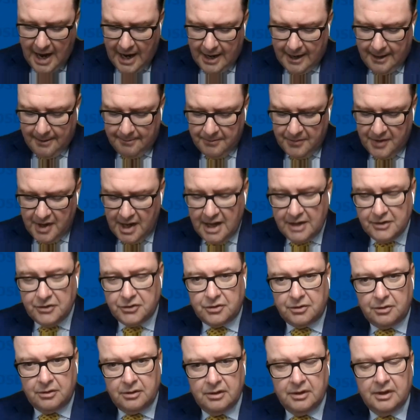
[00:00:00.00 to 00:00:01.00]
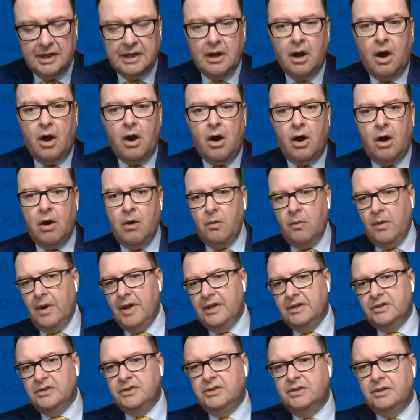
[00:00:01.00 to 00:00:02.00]
Um, and certainly
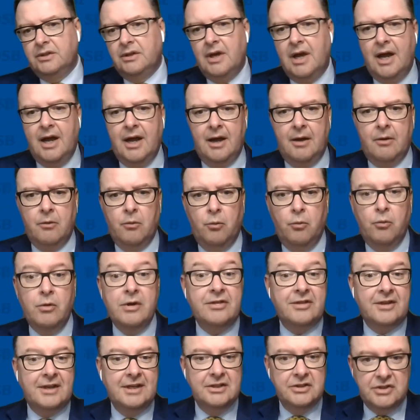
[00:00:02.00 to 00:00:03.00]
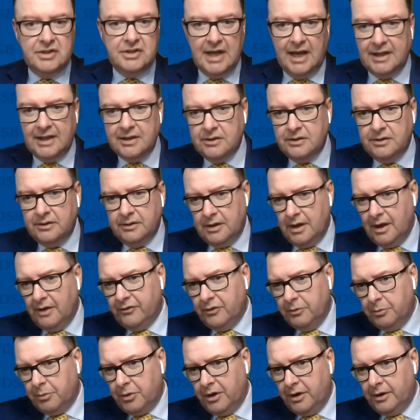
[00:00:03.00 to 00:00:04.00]
always uh, with consent
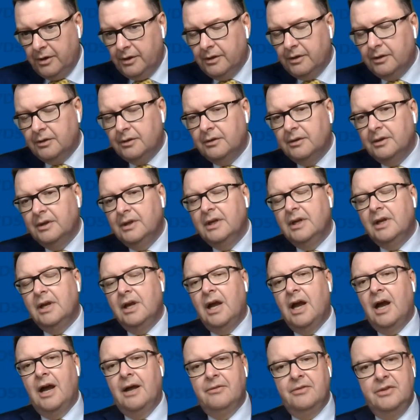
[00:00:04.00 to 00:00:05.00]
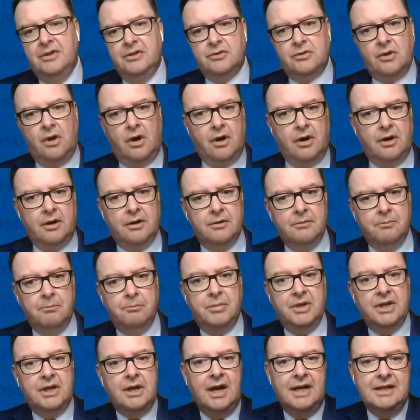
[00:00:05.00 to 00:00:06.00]
of a partner. these are
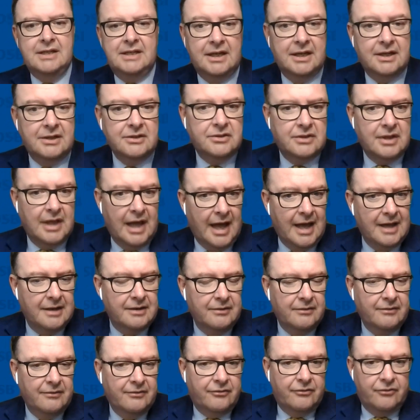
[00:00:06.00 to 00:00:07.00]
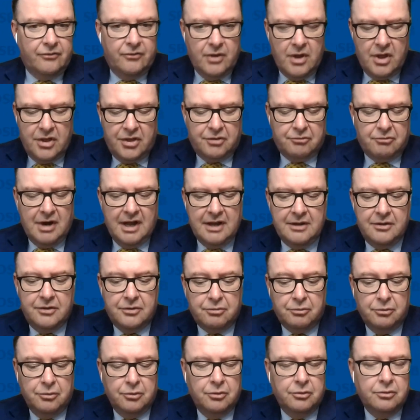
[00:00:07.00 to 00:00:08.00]
big ideas that thread
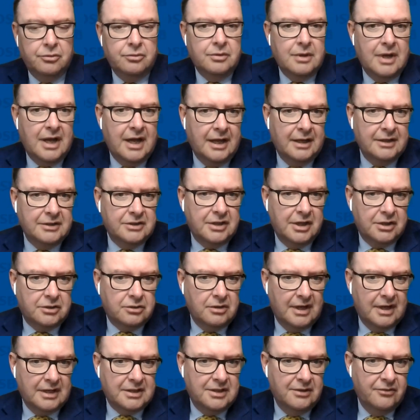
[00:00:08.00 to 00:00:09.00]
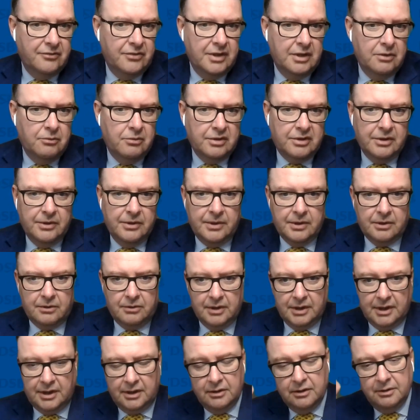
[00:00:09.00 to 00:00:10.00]
through uh, sexual activity within the
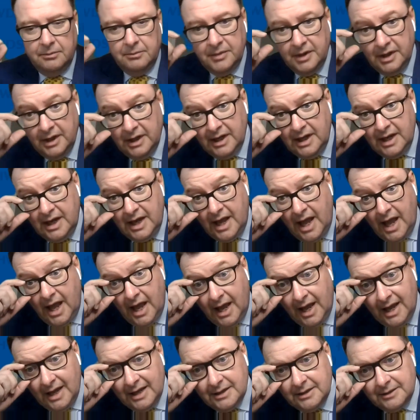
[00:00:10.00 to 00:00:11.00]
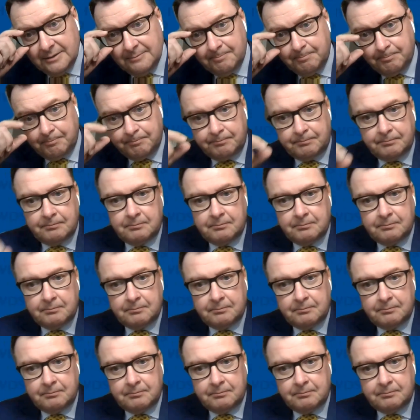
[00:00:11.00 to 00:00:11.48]
curriculum. And